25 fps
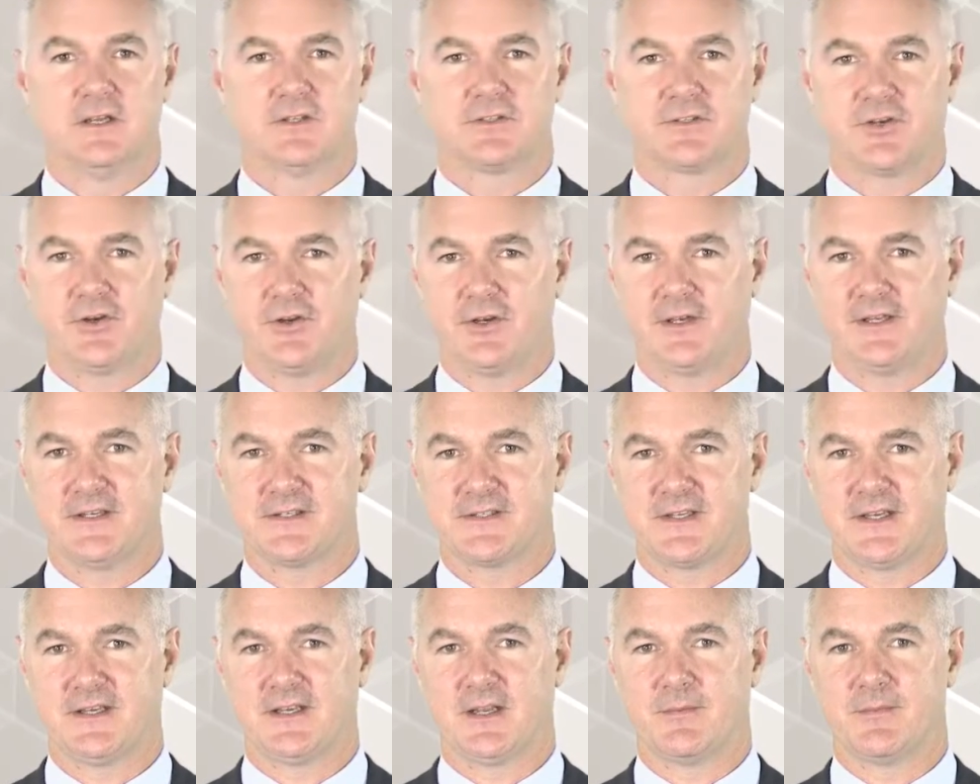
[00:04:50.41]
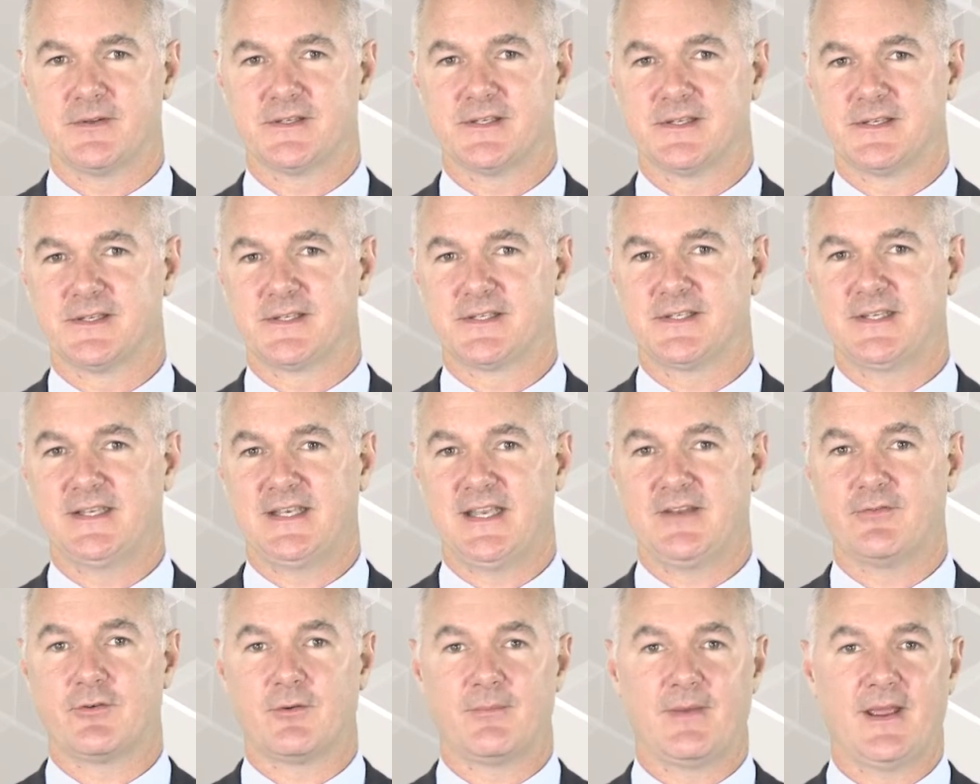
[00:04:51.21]
Total listing numbers in
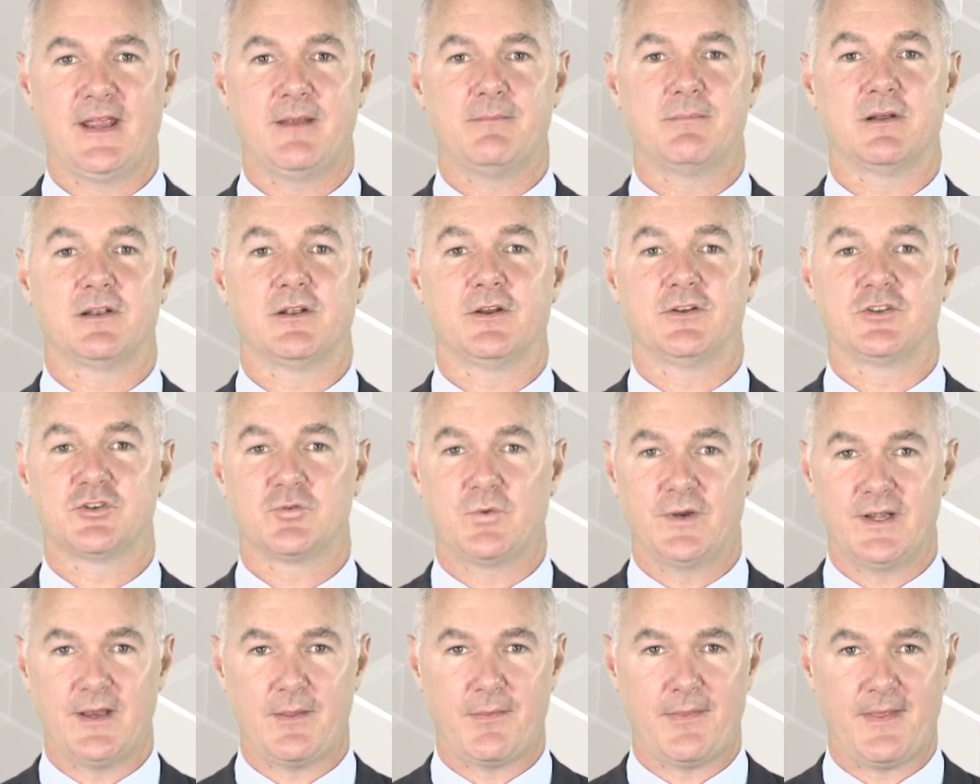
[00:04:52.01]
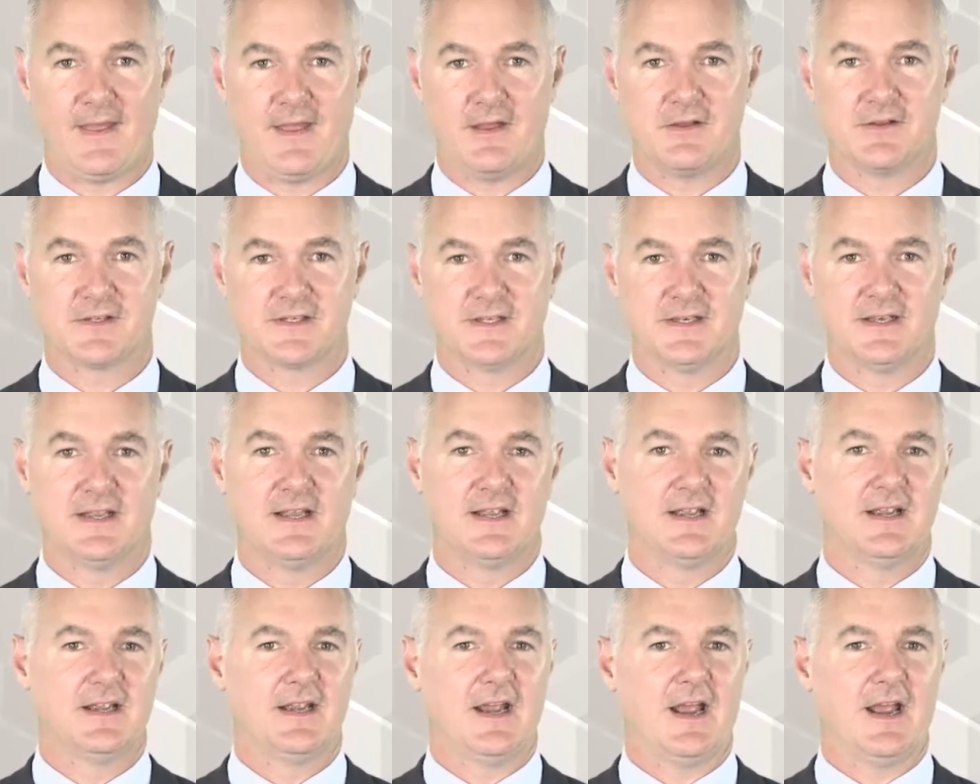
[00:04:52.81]
Sydney remain below 20,000,